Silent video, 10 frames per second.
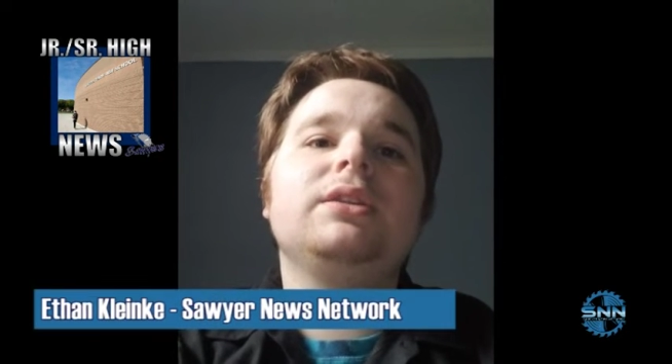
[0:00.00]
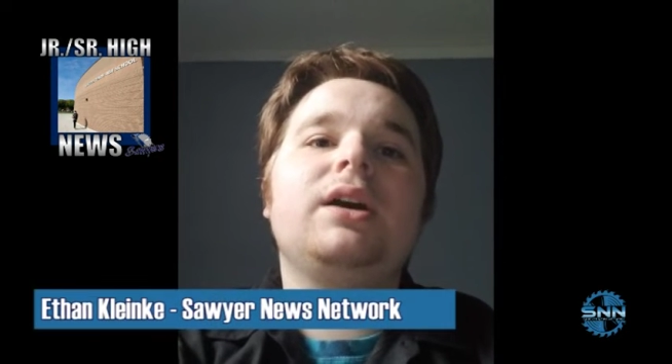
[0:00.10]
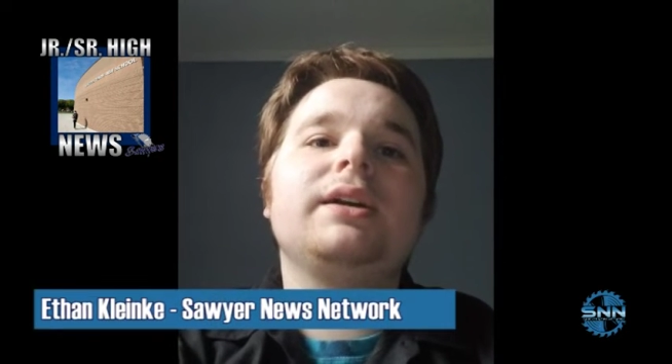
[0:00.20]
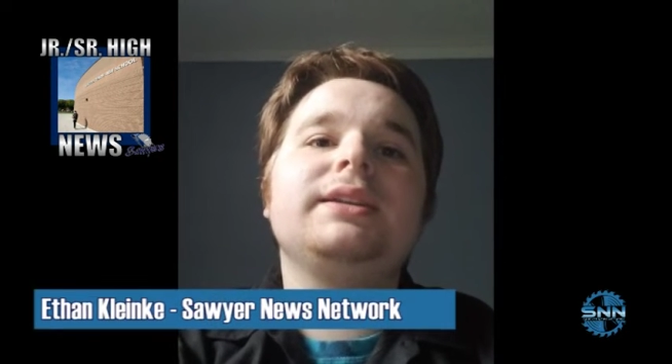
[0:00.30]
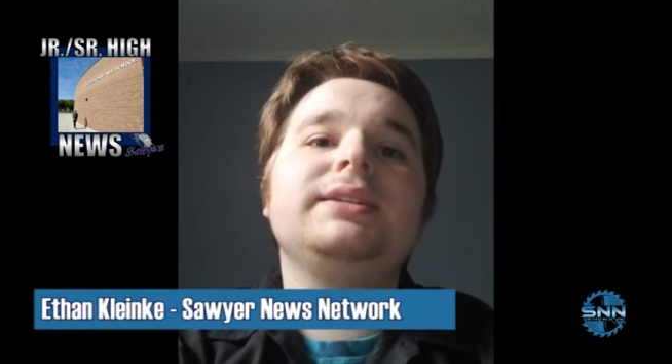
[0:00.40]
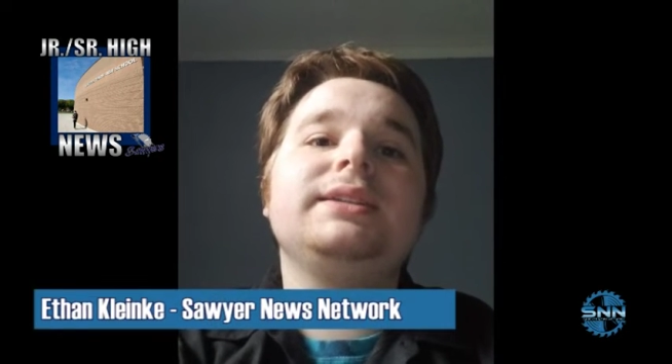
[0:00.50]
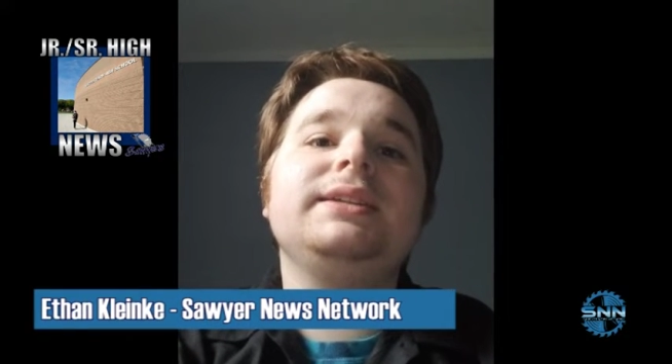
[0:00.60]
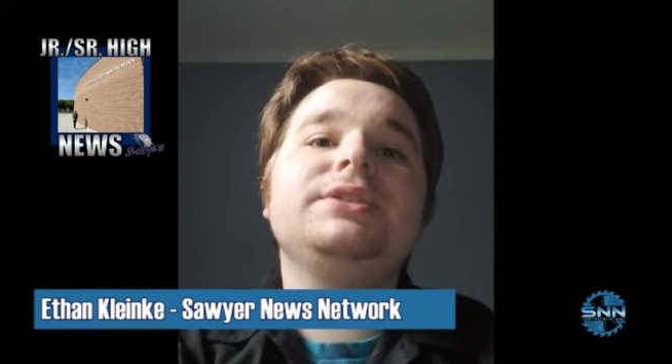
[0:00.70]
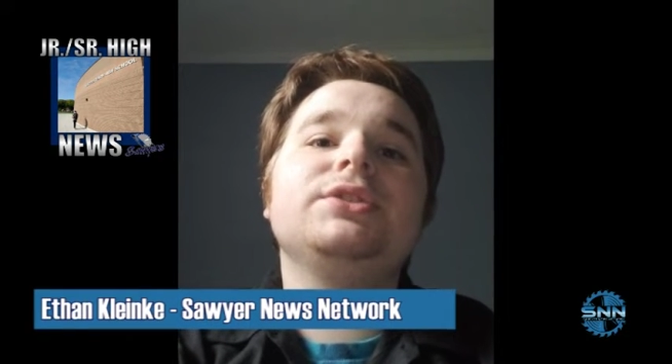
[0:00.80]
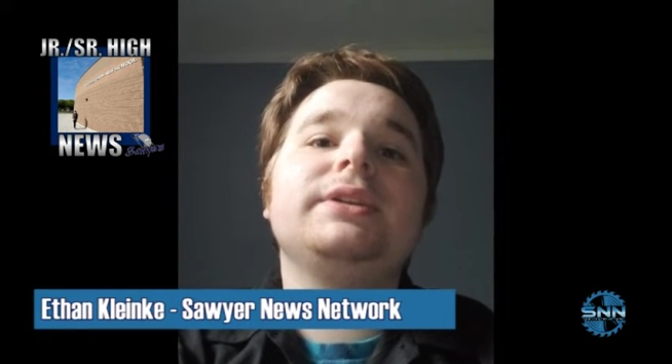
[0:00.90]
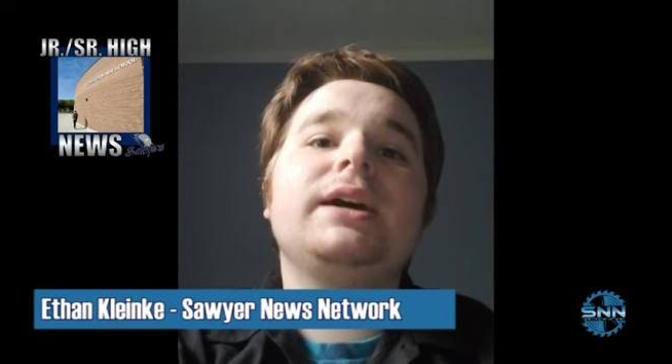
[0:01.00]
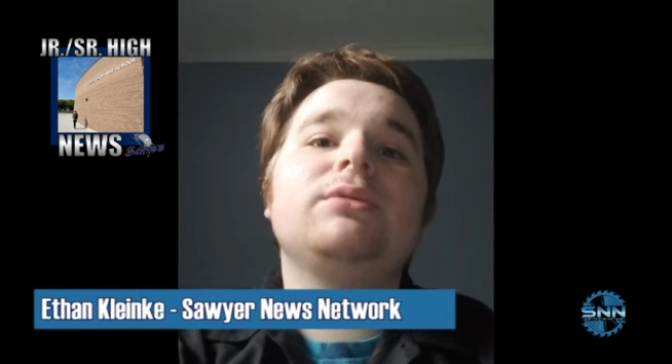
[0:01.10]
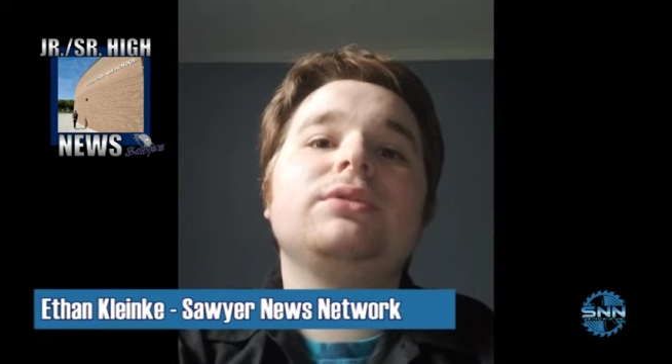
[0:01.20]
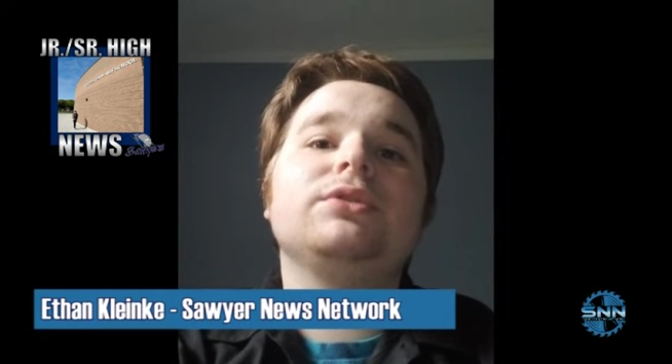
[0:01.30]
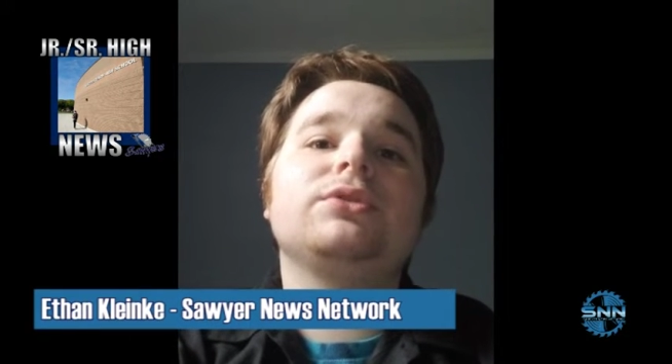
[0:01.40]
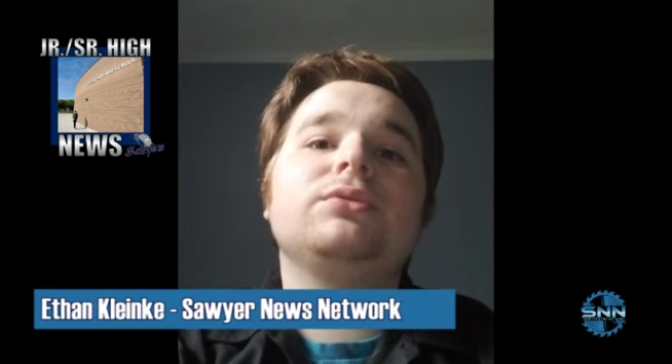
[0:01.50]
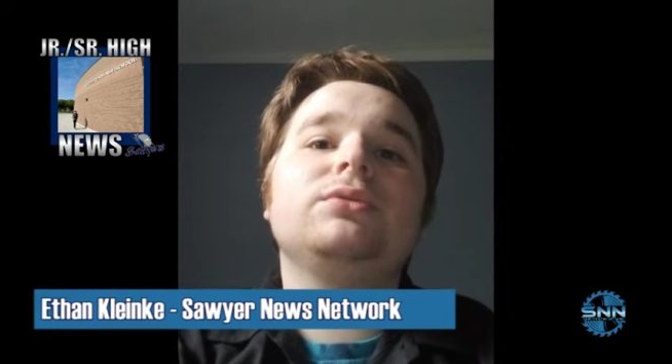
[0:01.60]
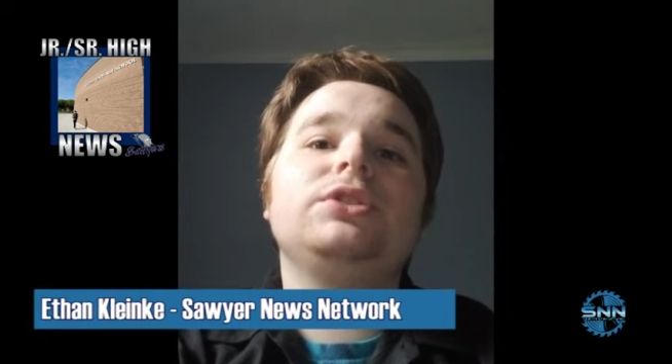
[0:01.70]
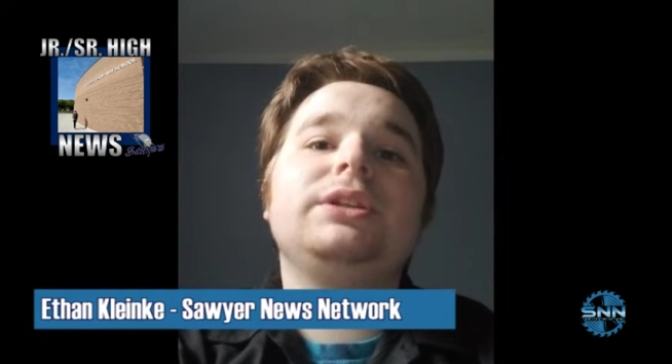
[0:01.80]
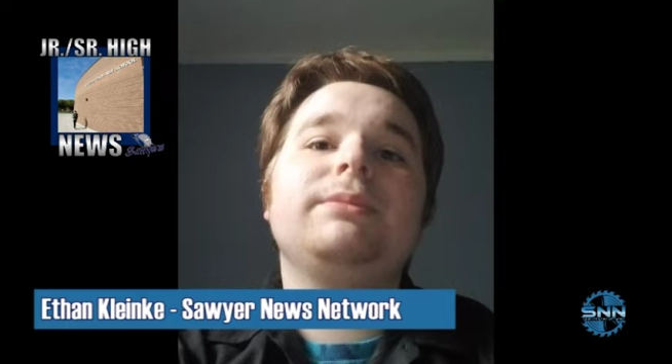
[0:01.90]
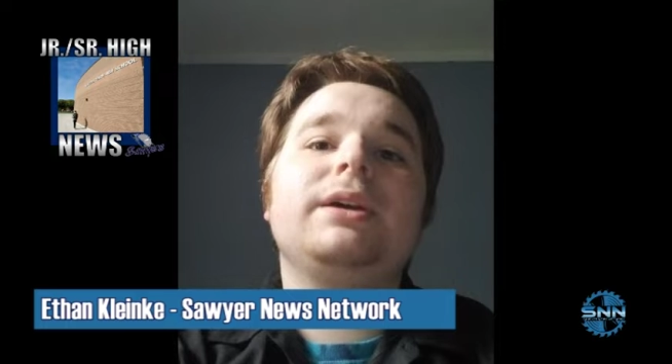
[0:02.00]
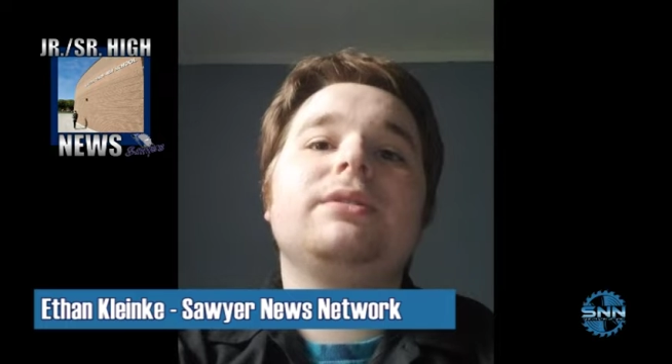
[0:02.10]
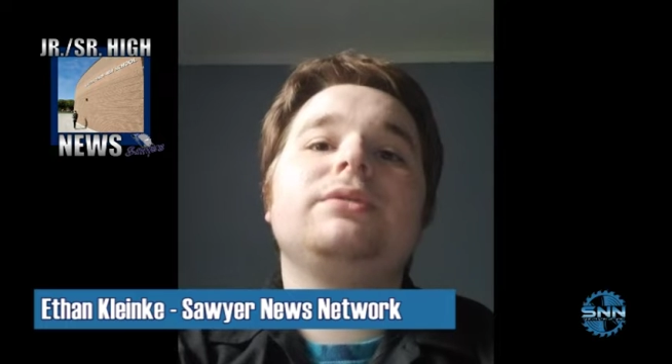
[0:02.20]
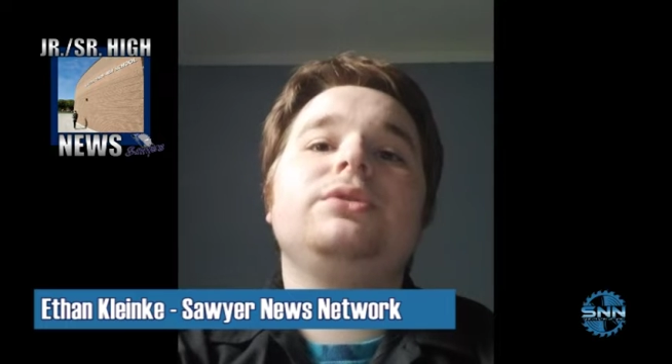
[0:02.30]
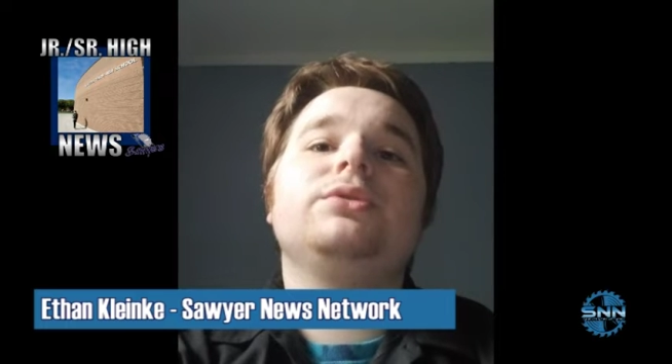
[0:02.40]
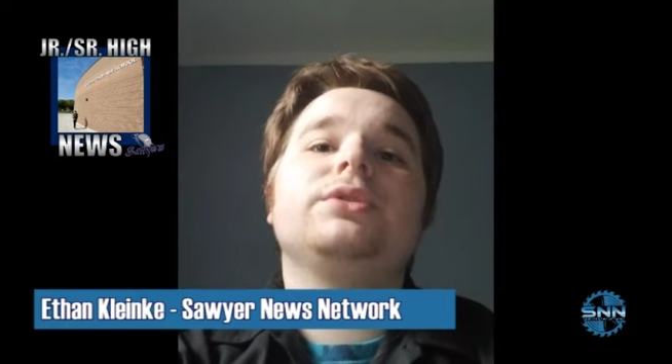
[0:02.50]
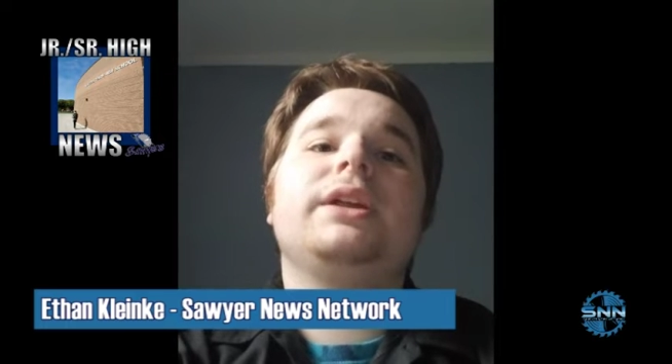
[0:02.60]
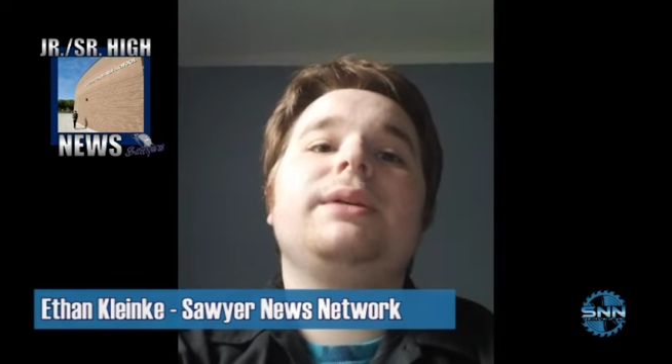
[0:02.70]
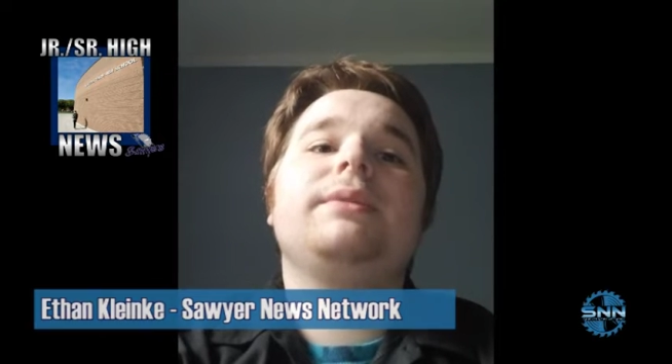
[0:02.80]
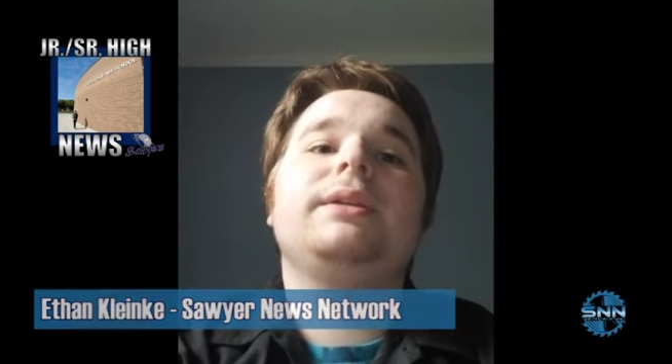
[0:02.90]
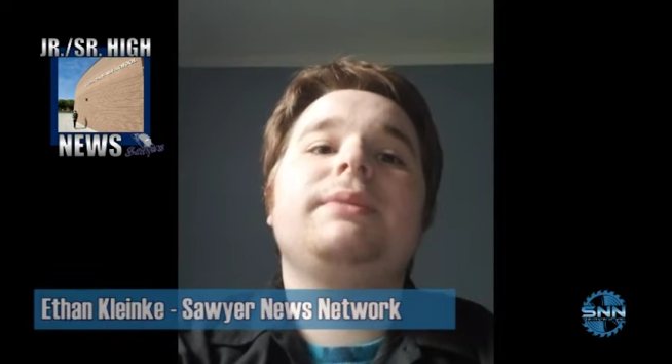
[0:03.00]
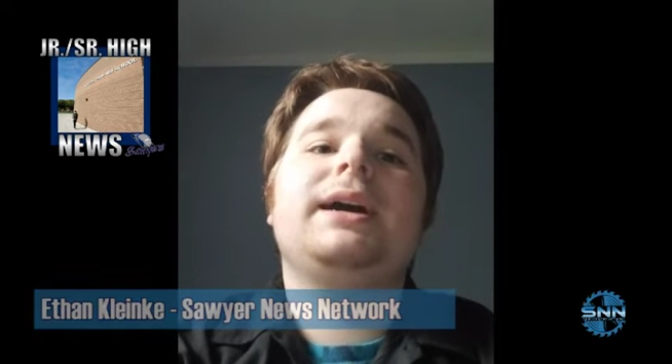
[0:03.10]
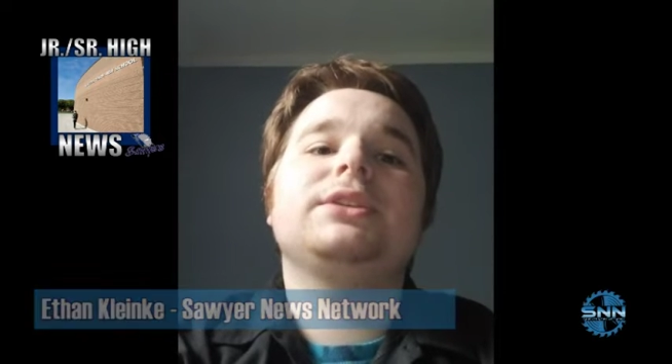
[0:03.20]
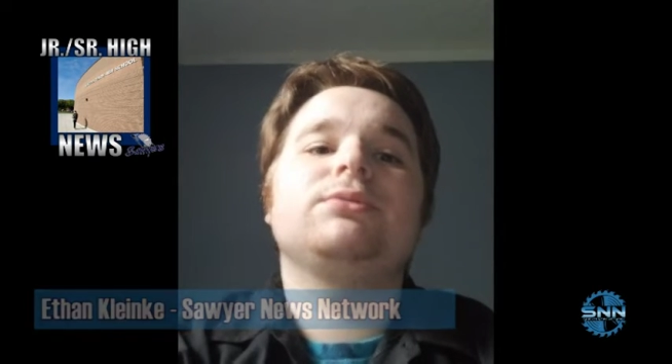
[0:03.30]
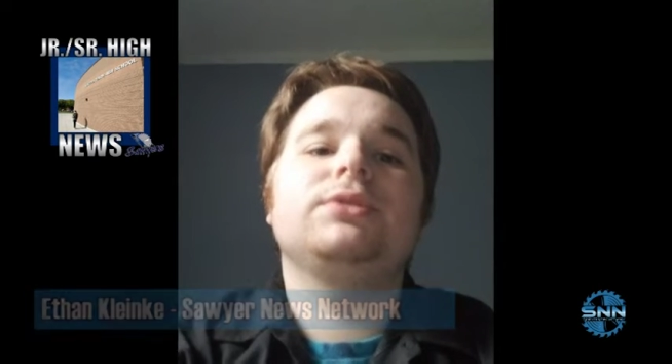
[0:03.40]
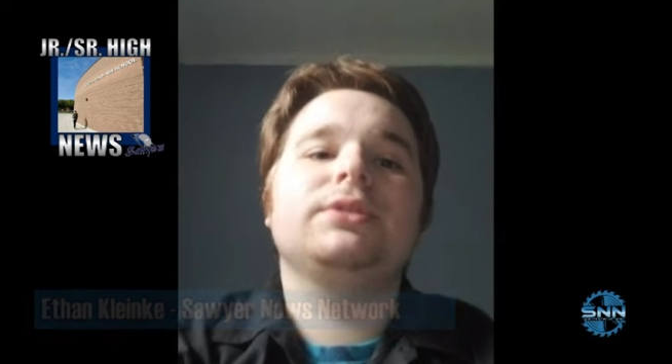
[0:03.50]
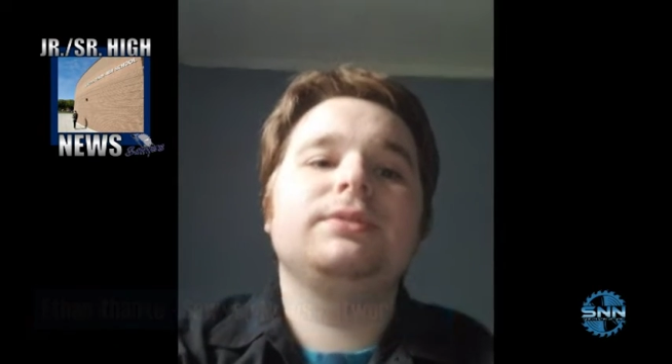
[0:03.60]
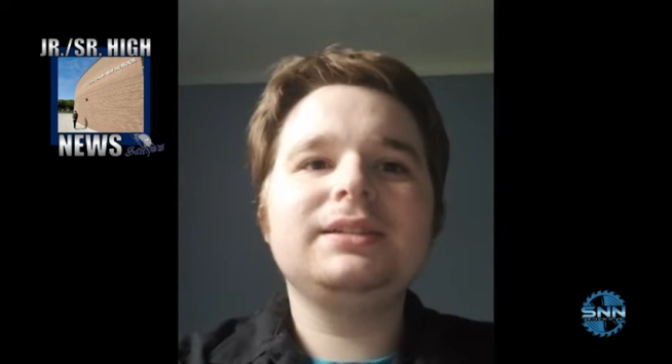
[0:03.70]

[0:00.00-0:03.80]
Login is easier now with your school Gmail username and password.